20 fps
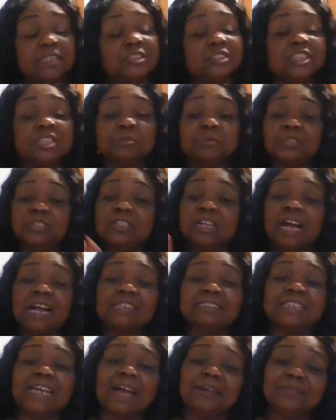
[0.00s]
Some of you
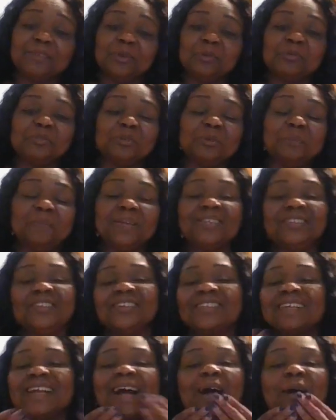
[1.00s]
guys have your own
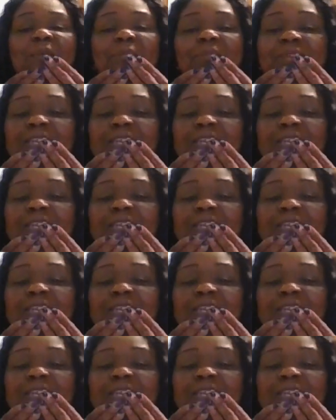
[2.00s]
opinion. God